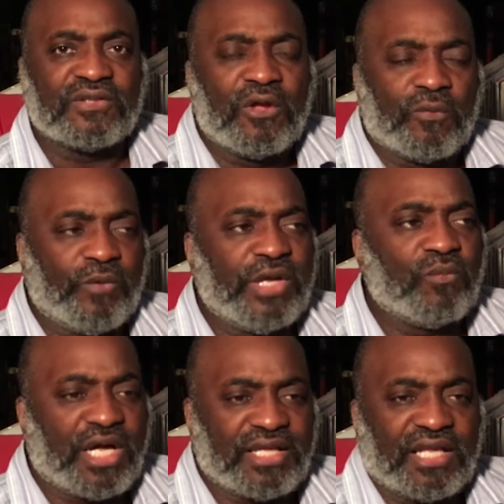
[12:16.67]
we
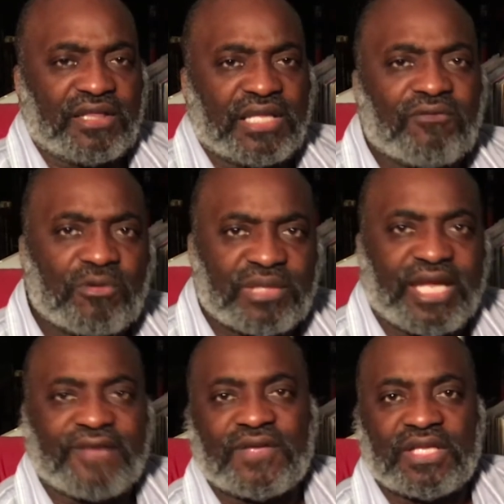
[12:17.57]
want a level playing
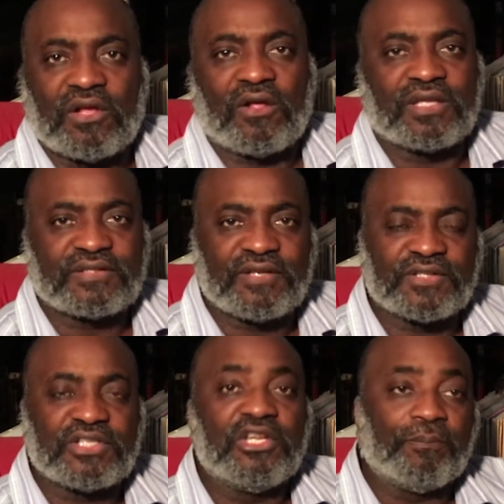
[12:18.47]
field and all this difference,
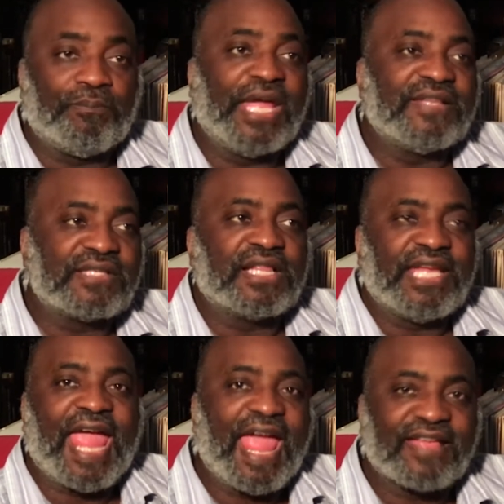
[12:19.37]
you're basically
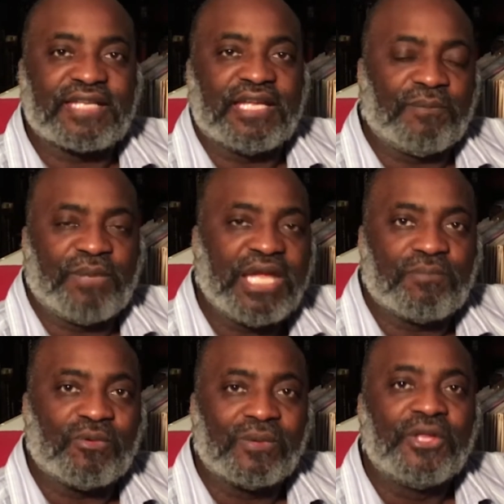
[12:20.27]
asking a people